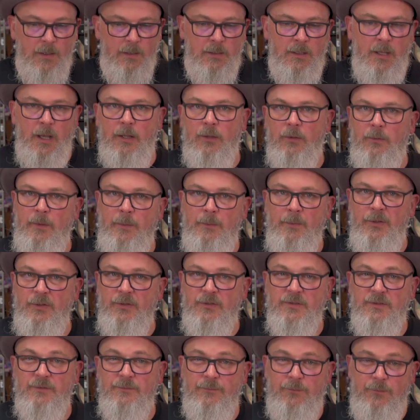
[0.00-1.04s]

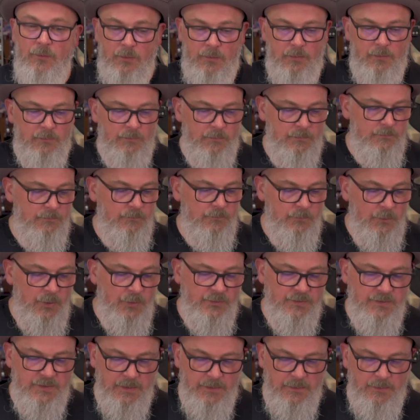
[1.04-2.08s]
colorimeters for
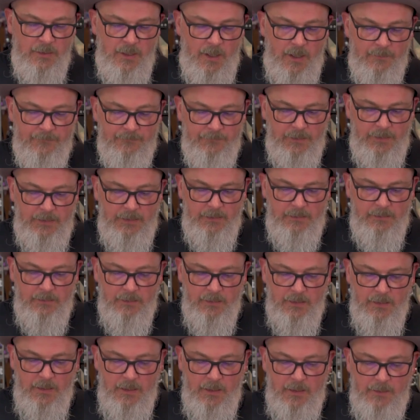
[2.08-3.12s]
roasted coffee,
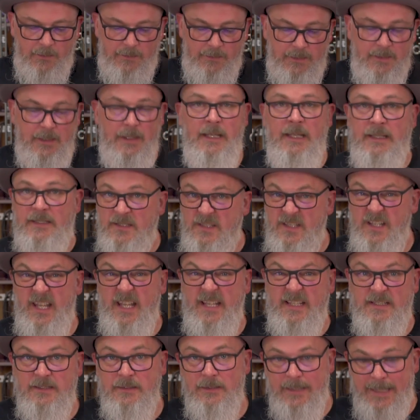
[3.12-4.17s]

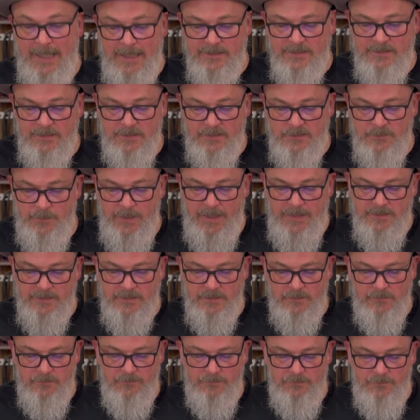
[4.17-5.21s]
it's less
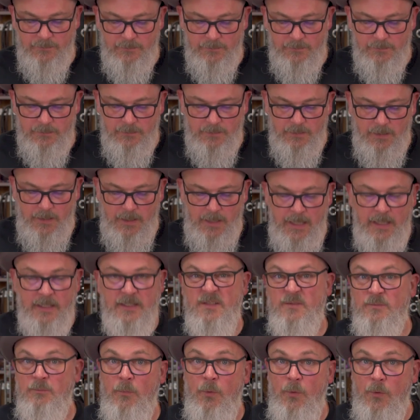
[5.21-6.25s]
expensive,
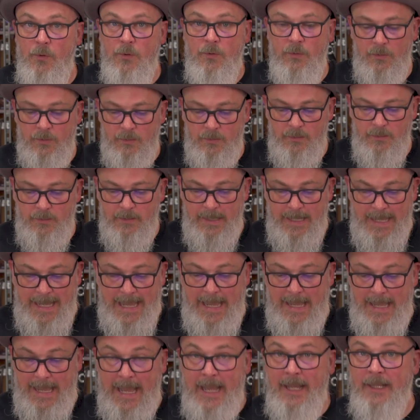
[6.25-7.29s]
it's more
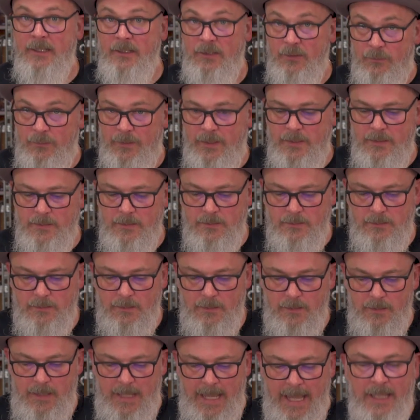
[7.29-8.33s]
accurate,
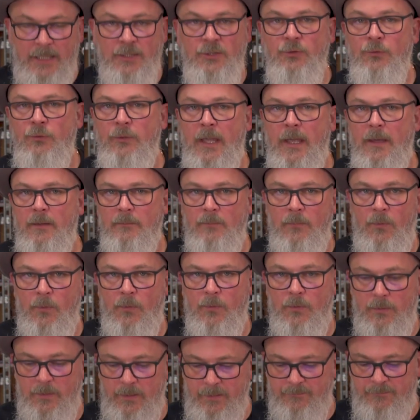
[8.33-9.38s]
and you get
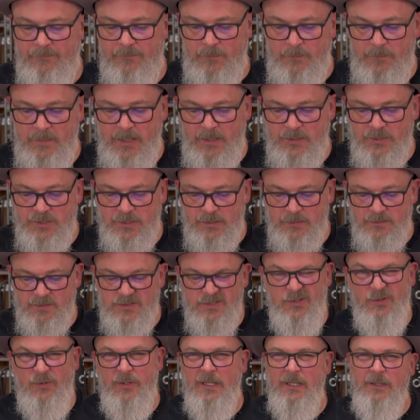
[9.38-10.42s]
more information.
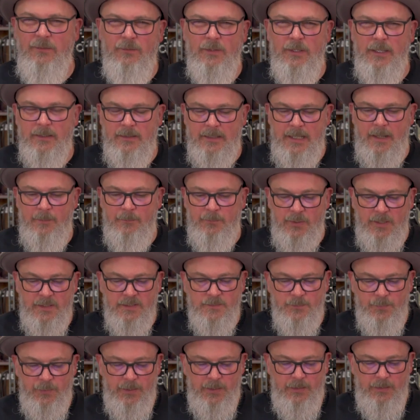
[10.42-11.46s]
So even at that price
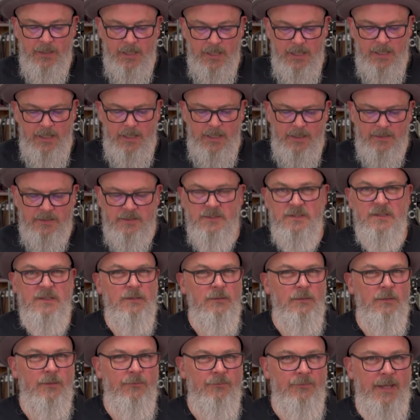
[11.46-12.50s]
point, it's
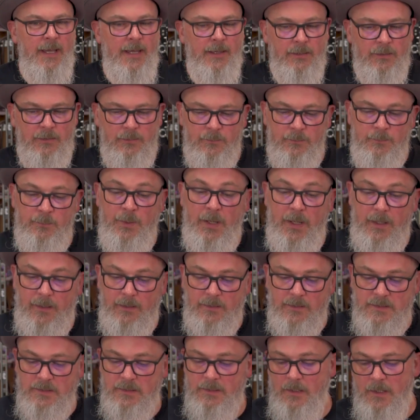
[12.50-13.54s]
still a value.
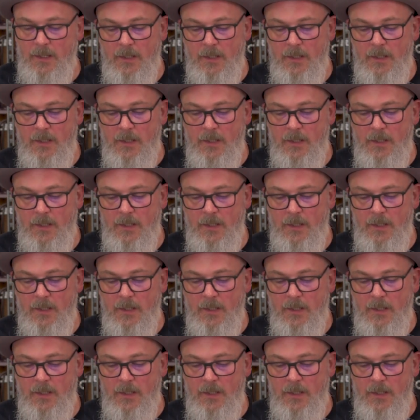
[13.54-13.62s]
But